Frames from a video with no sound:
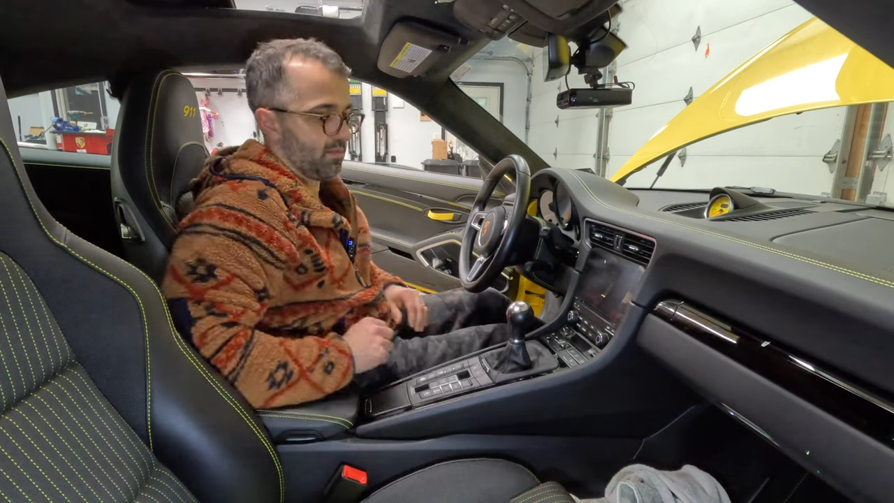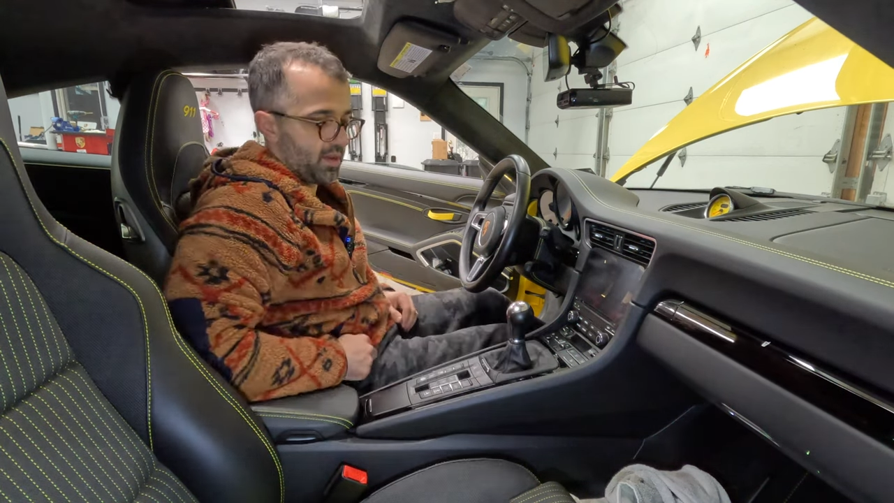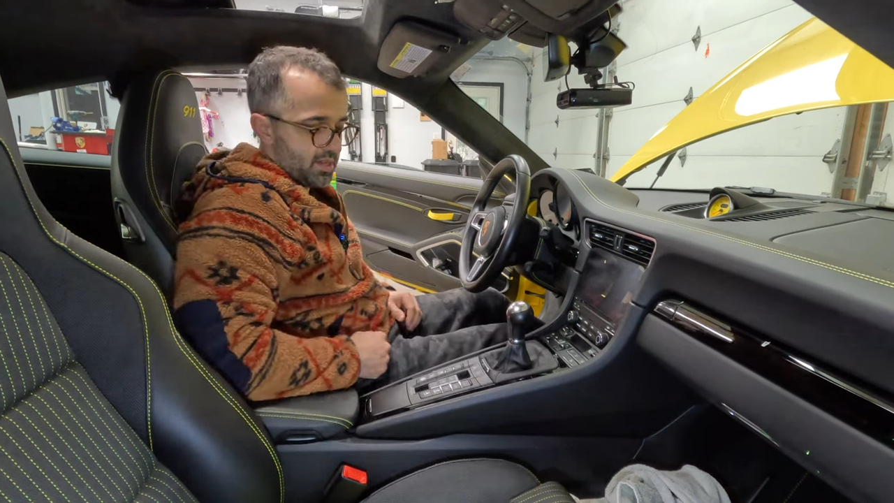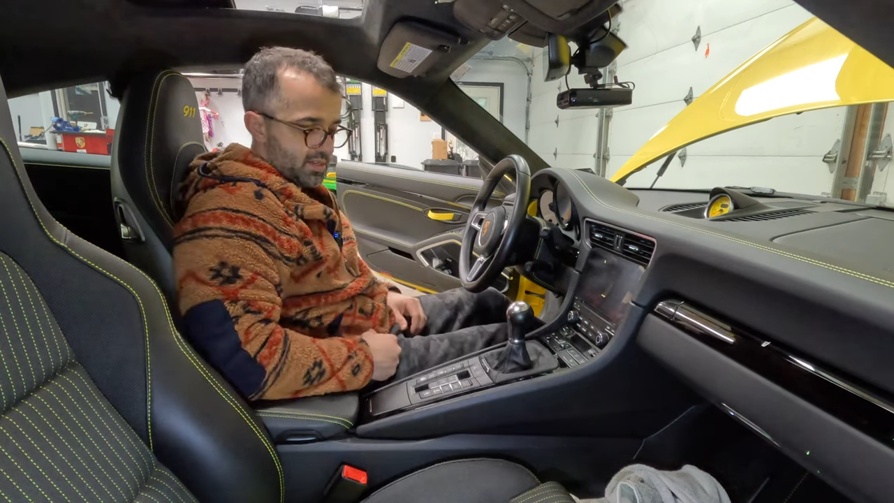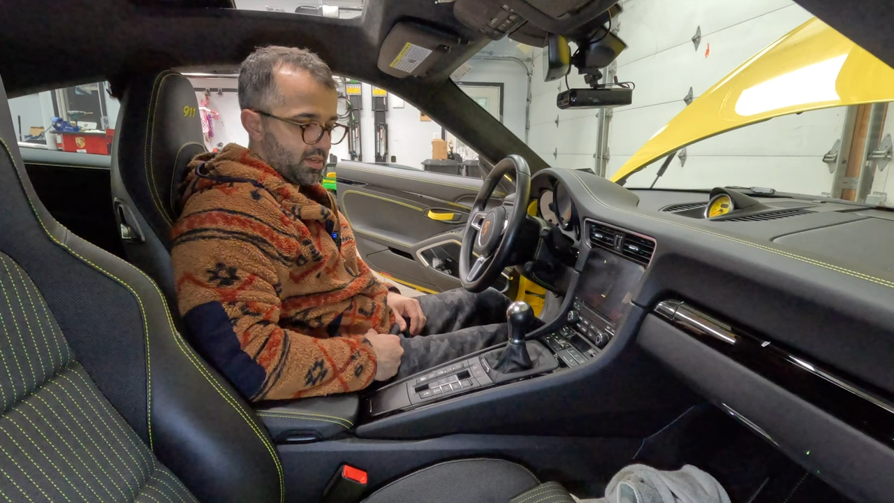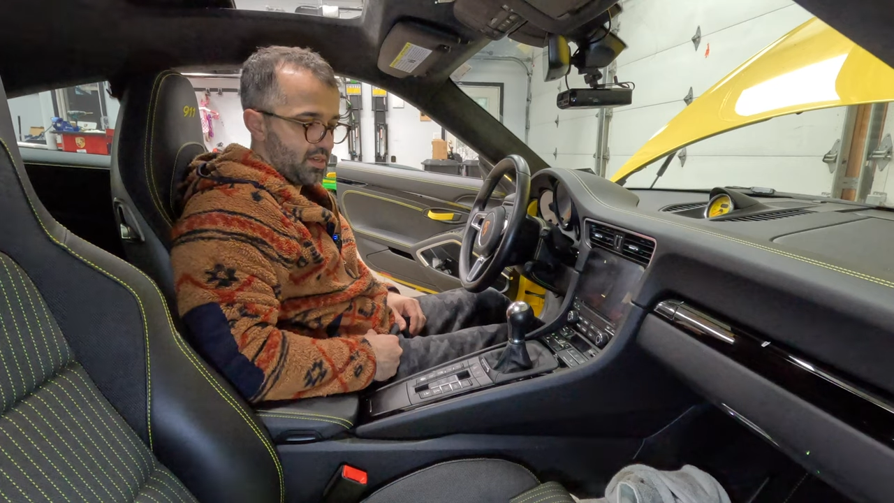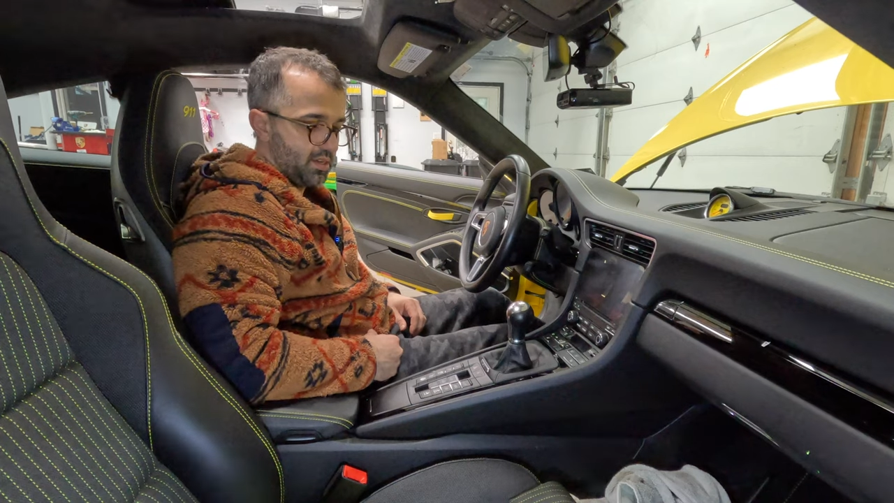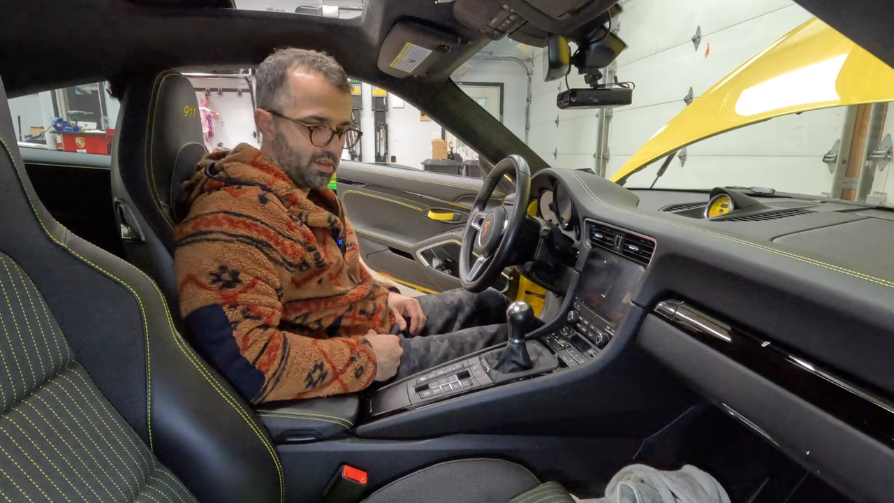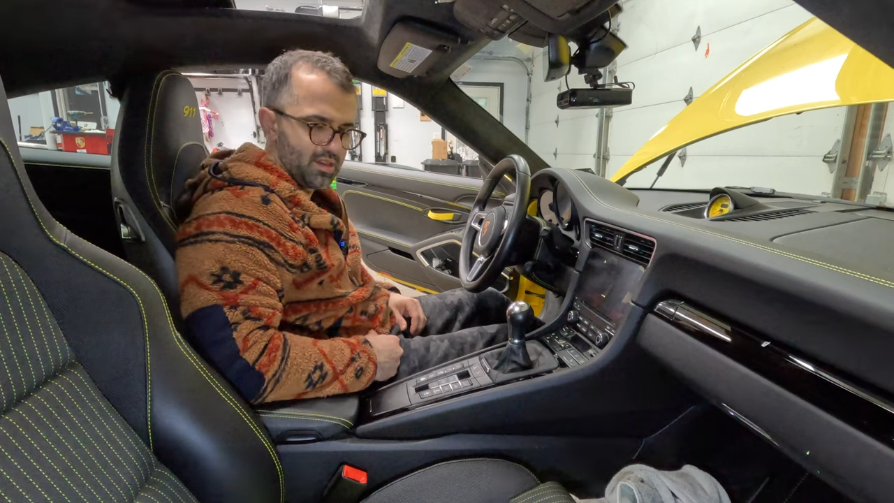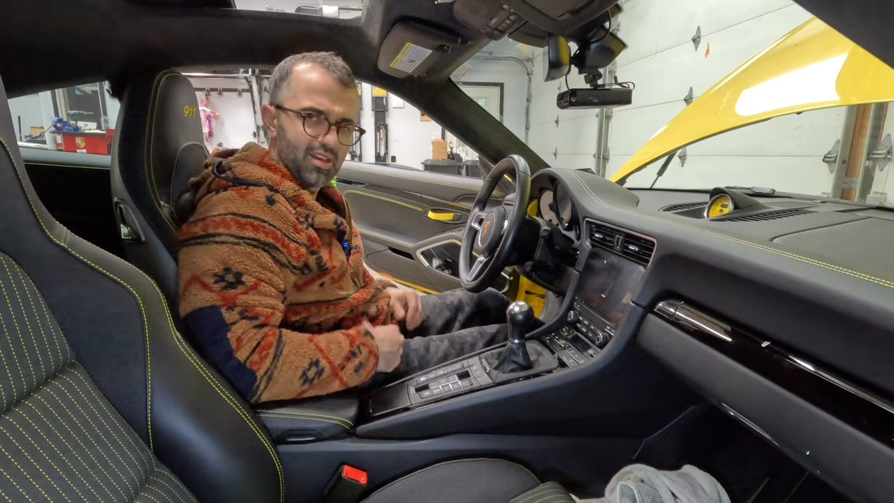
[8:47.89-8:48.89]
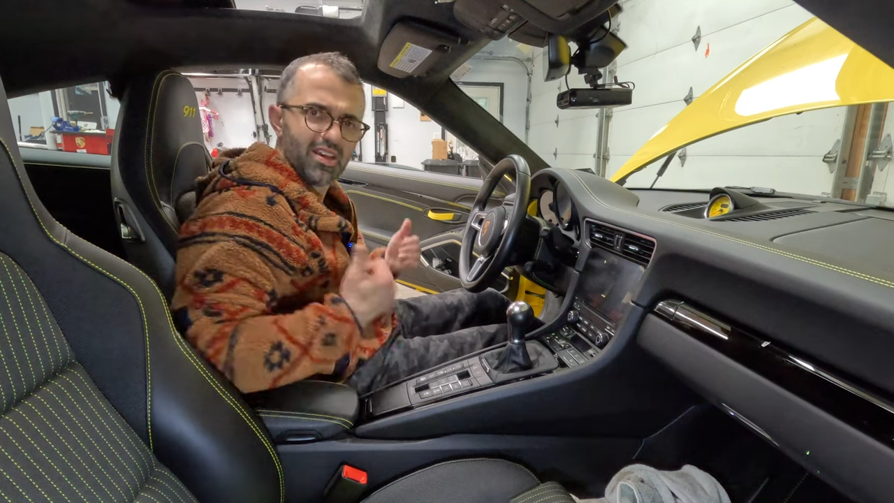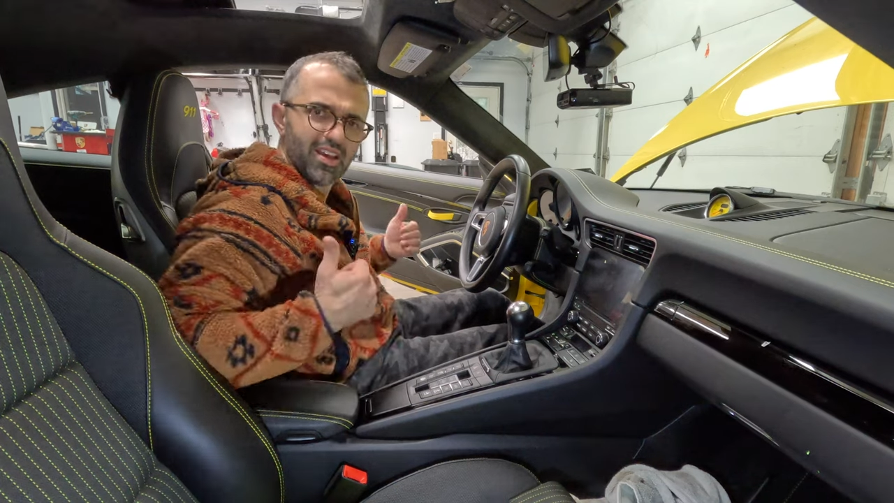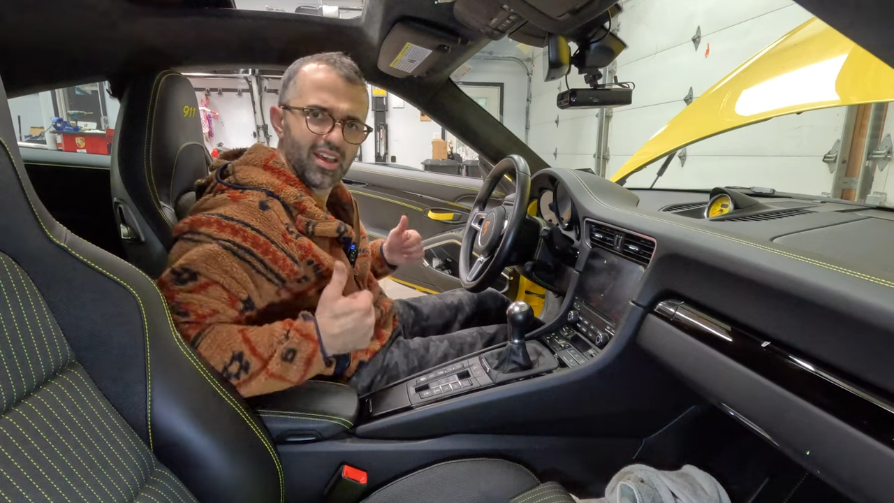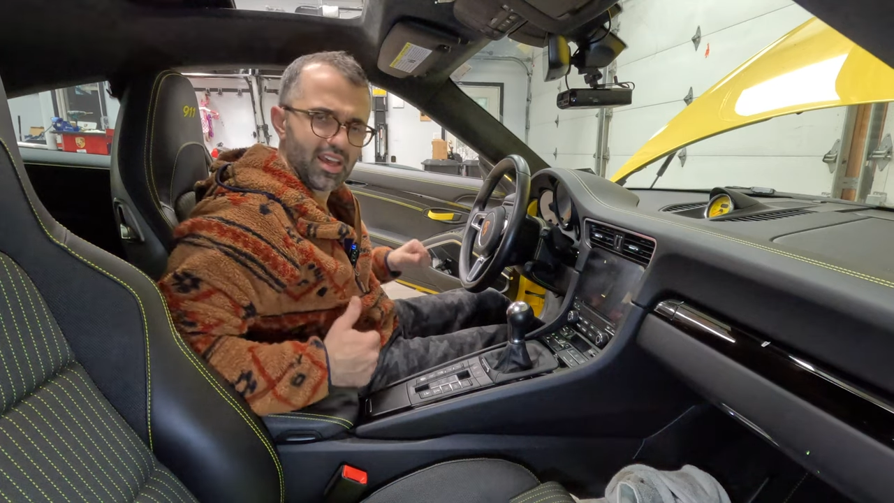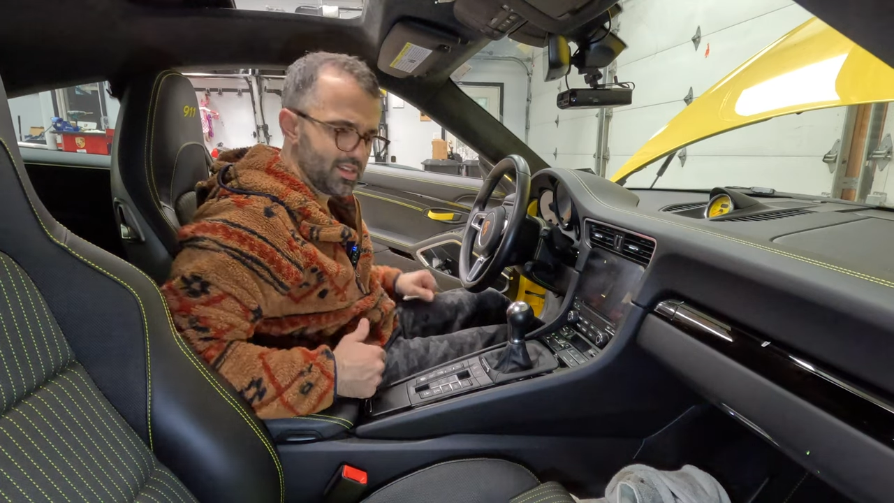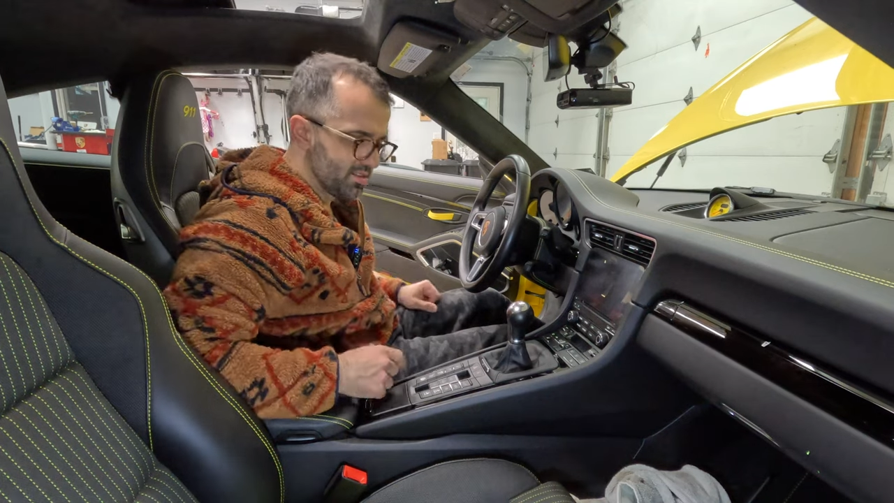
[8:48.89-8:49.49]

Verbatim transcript: in place, and